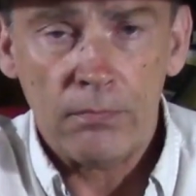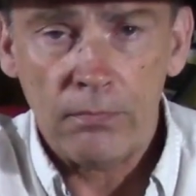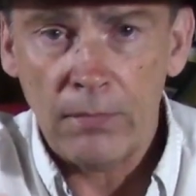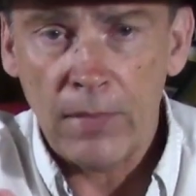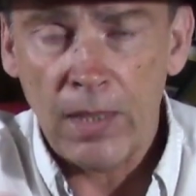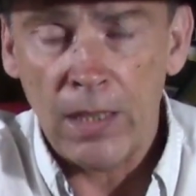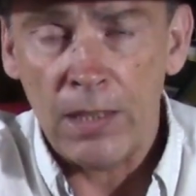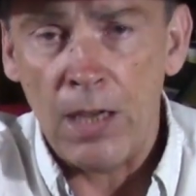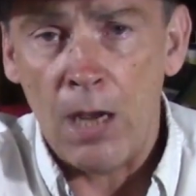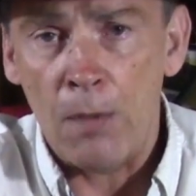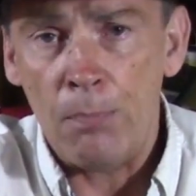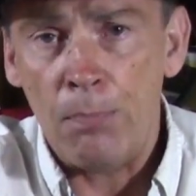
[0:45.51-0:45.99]

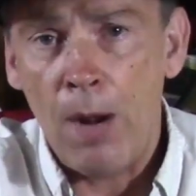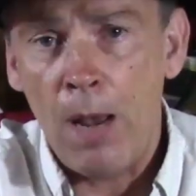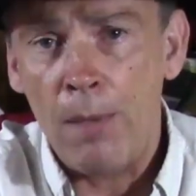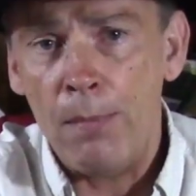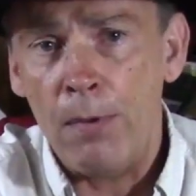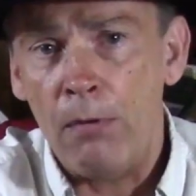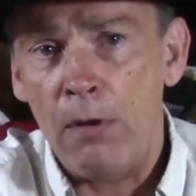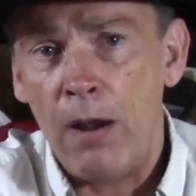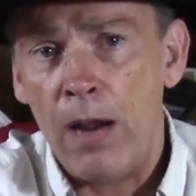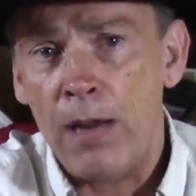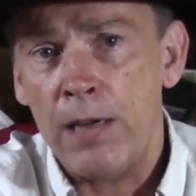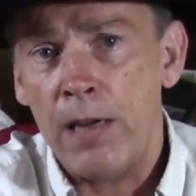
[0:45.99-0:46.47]
Now,
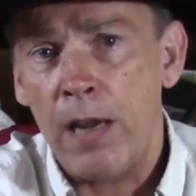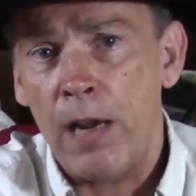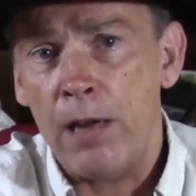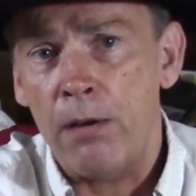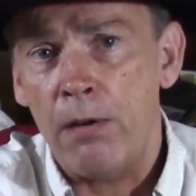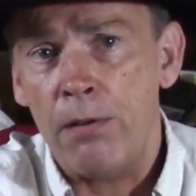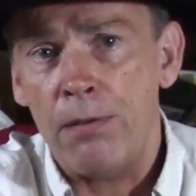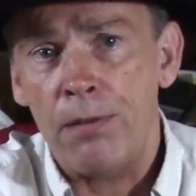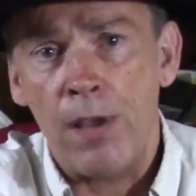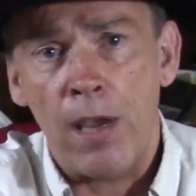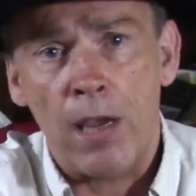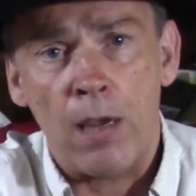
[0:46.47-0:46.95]
probably right now
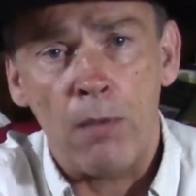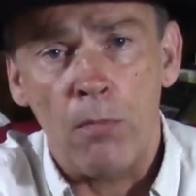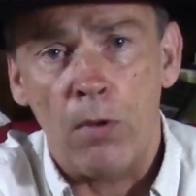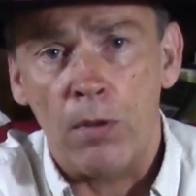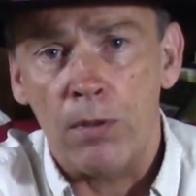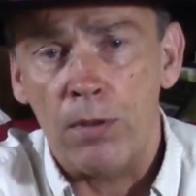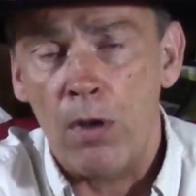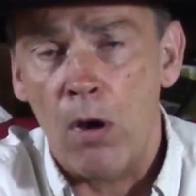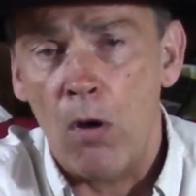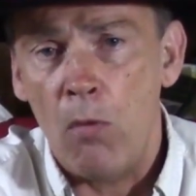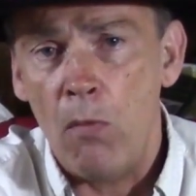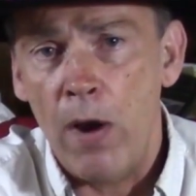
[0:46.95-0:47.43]
you're thinking, well,
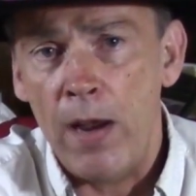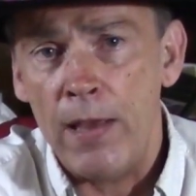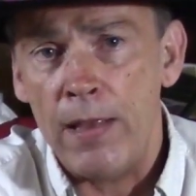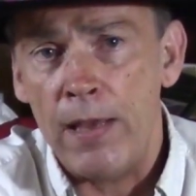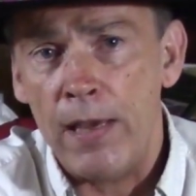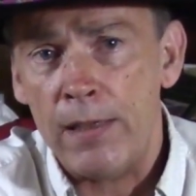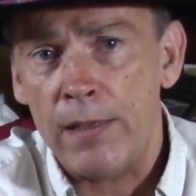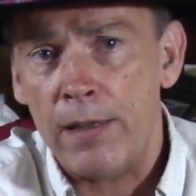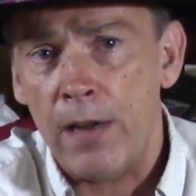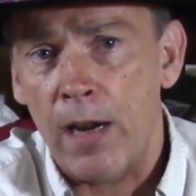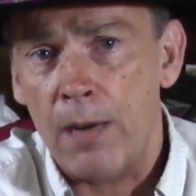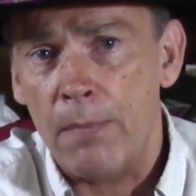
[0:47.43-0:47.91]
no way,
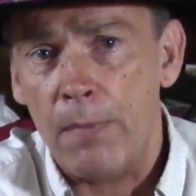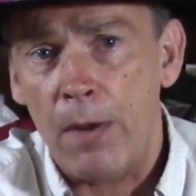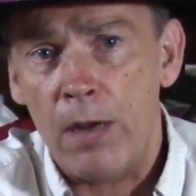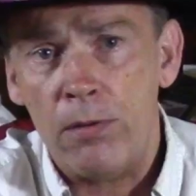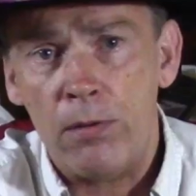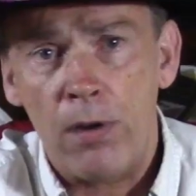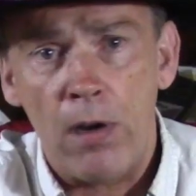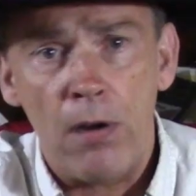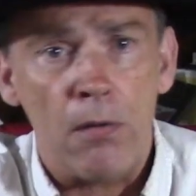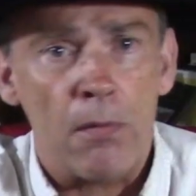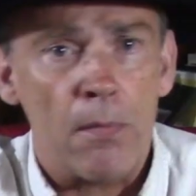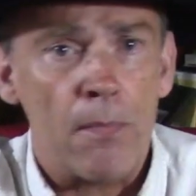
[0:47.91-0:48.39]
that's got to be
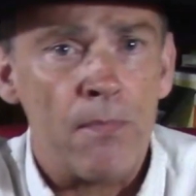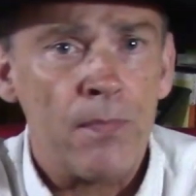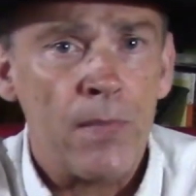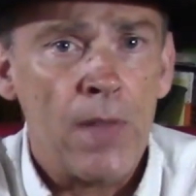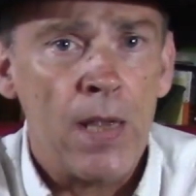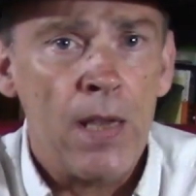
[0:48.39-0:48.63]
true.